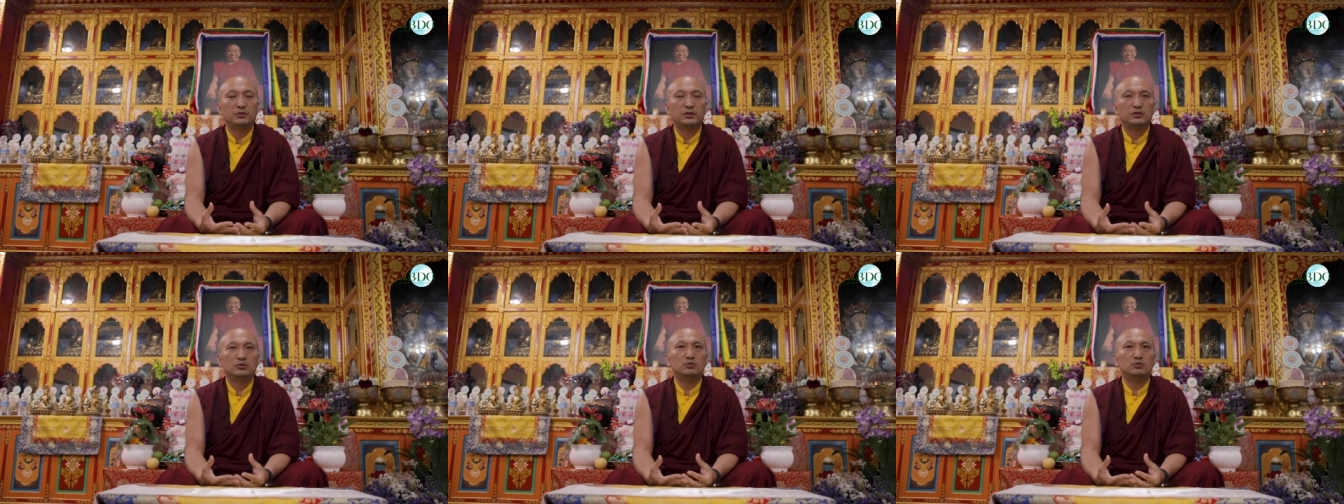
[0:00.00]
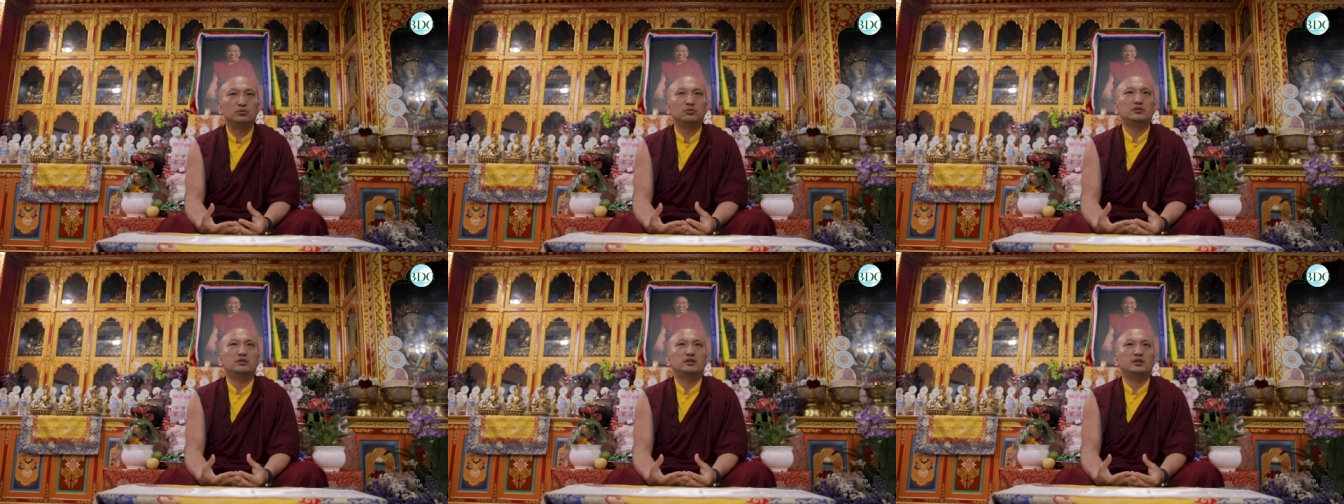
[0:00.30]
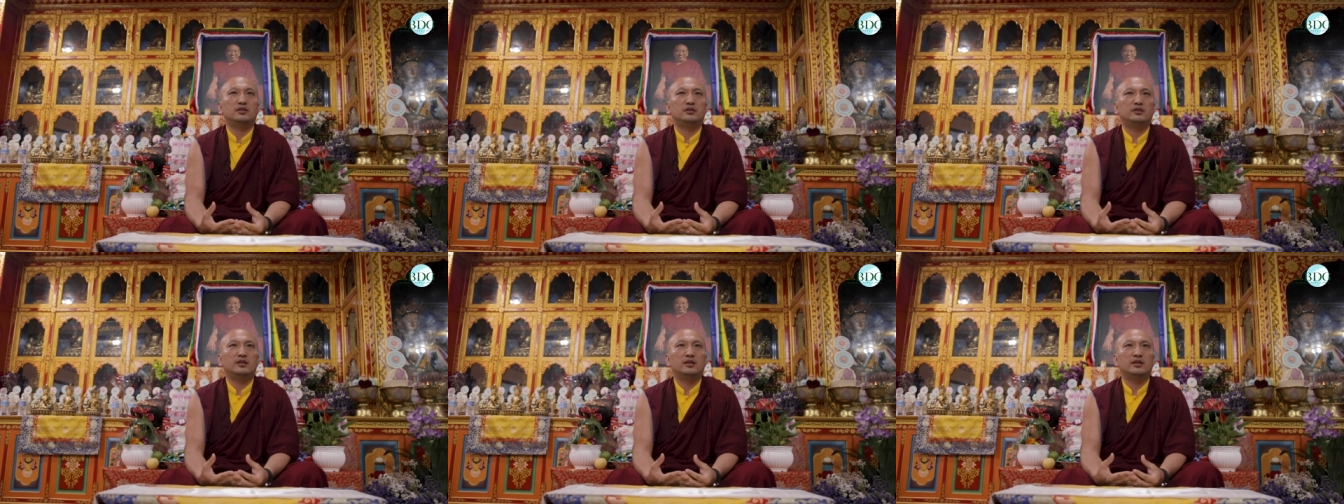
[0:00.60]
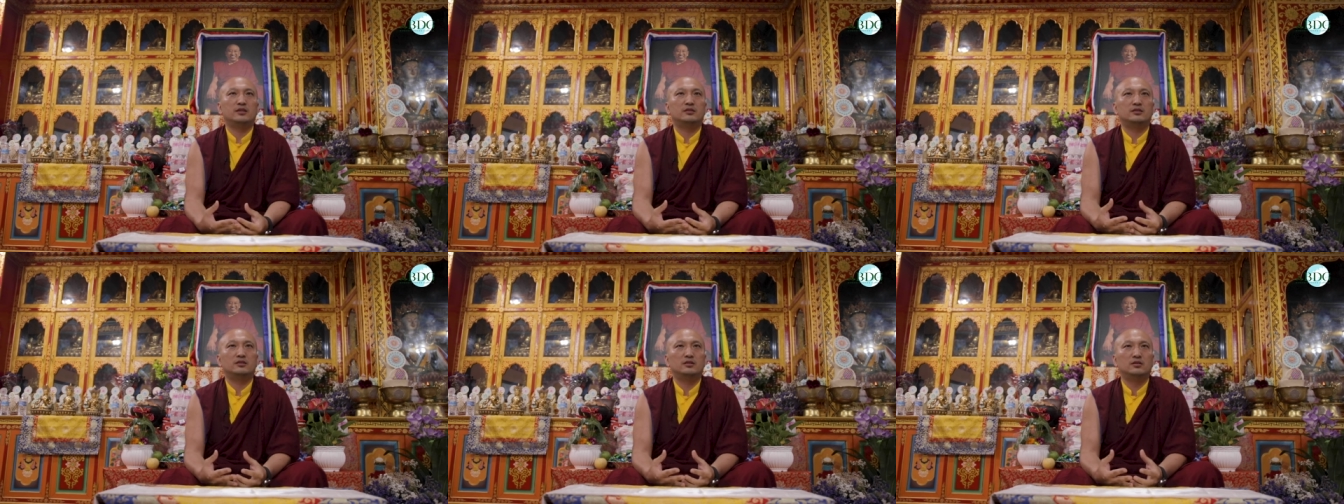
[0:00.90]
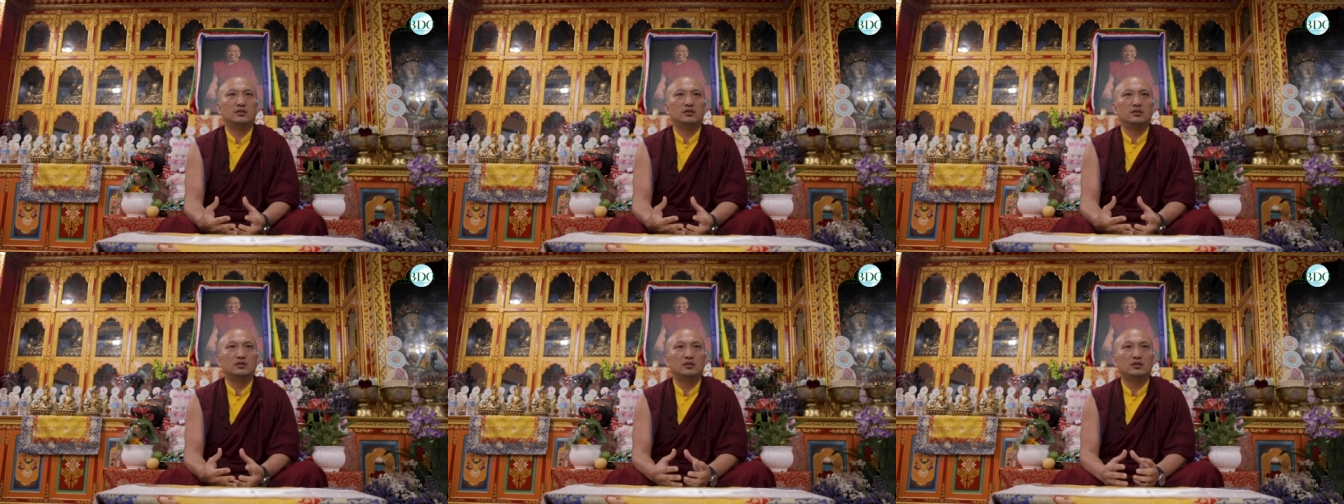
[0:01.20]
we do say that
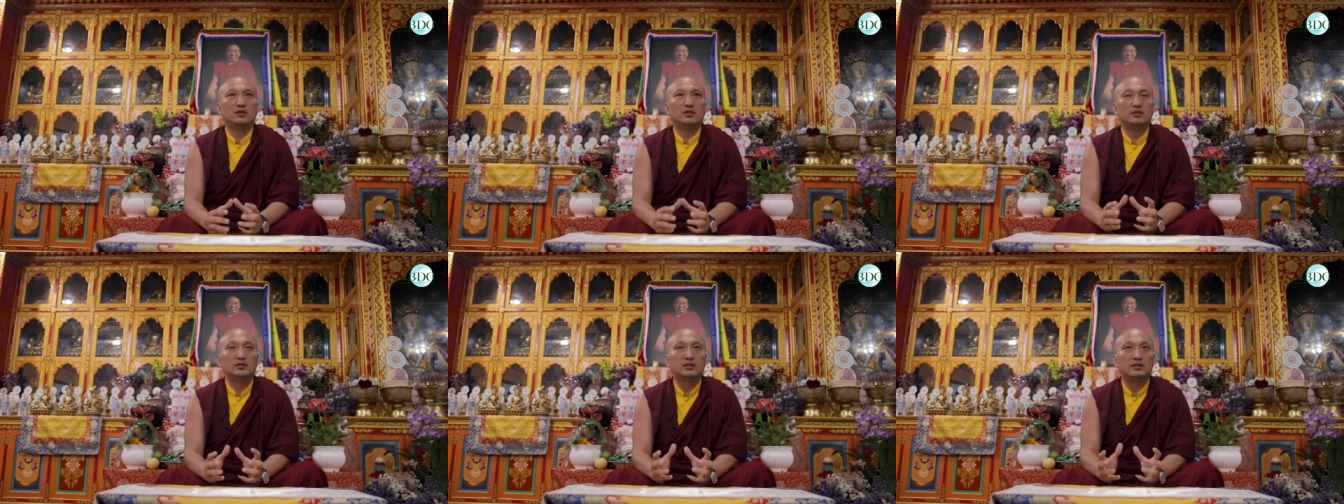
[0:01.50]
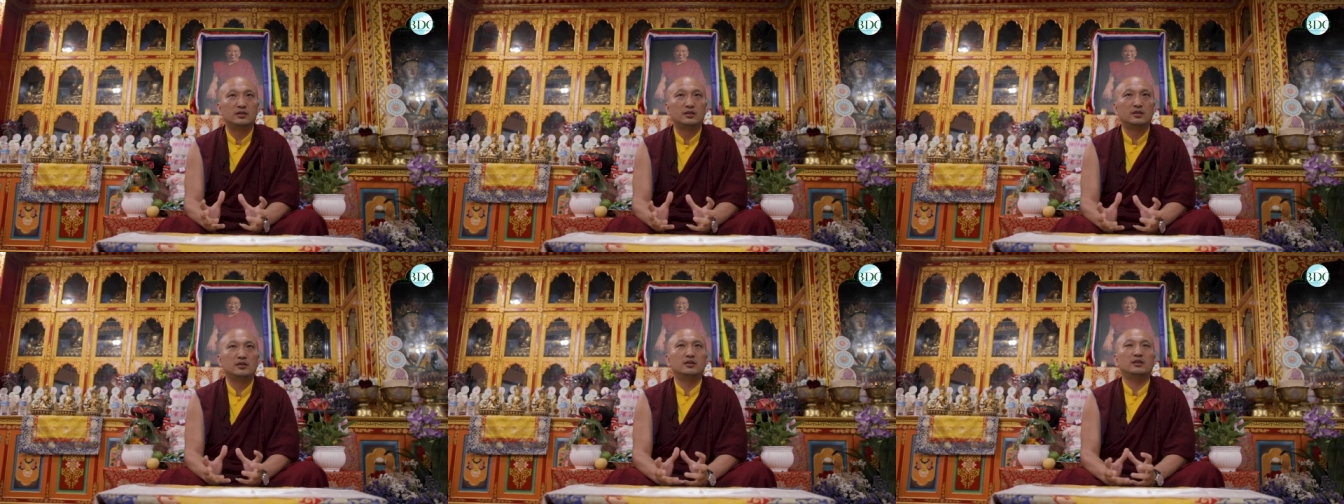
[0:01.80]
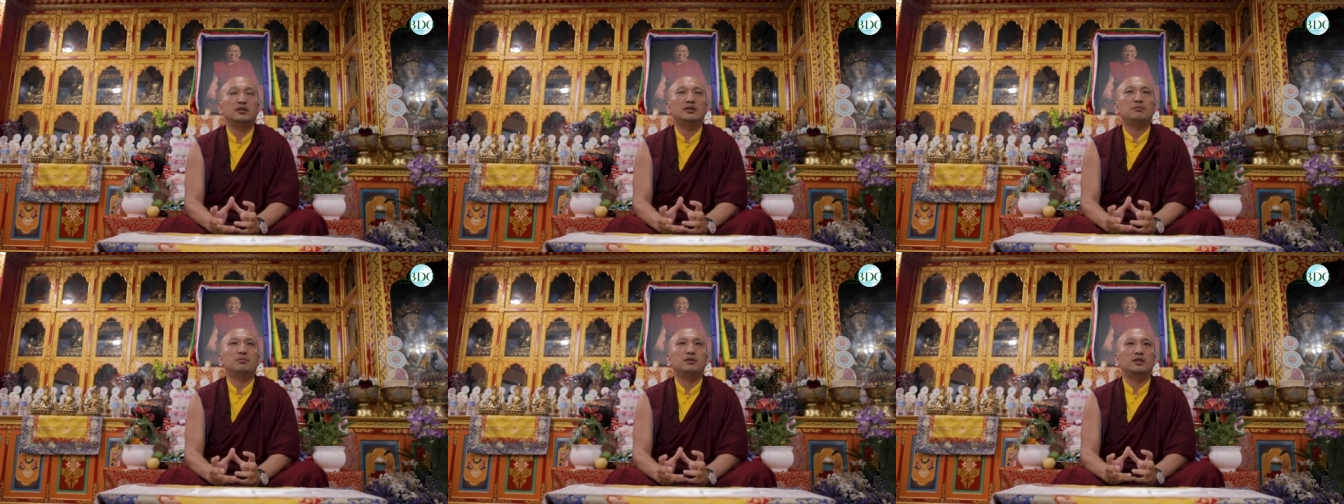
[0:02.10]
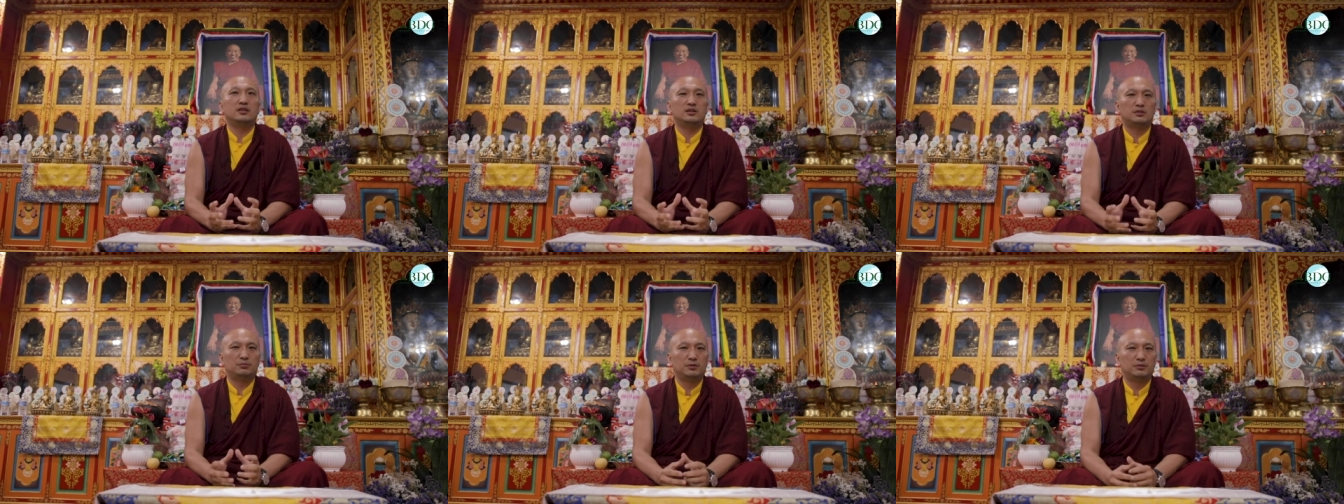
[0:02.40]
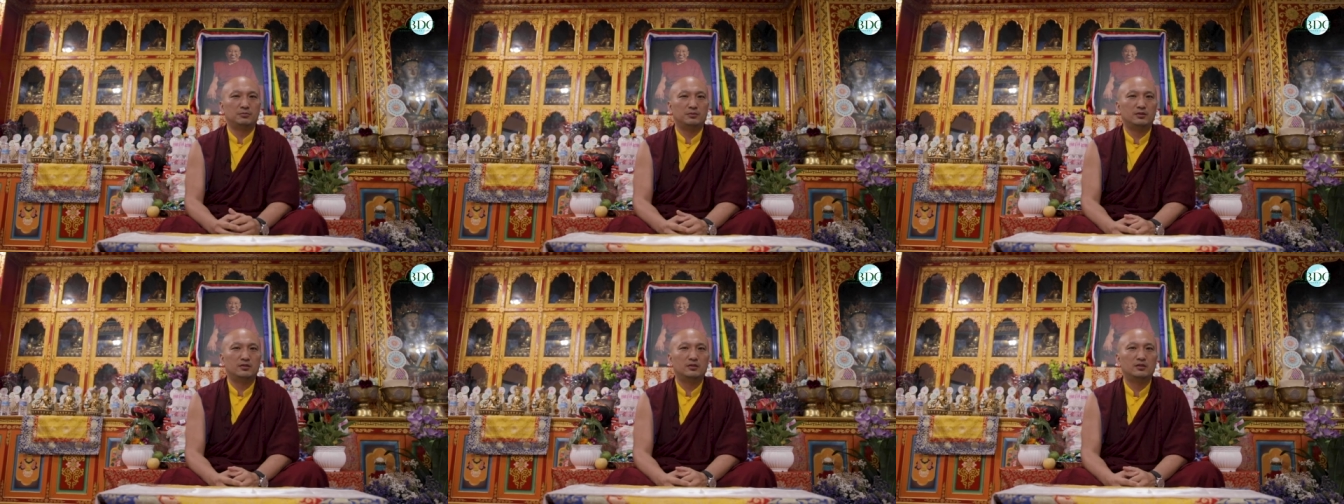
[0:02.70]
the Nepalese
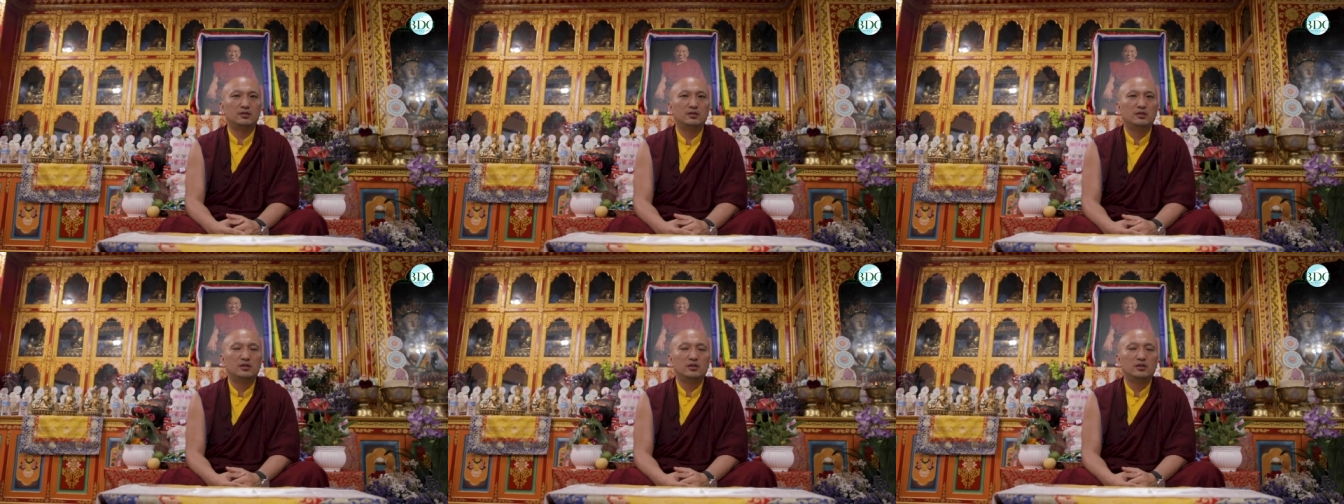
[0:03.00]
people.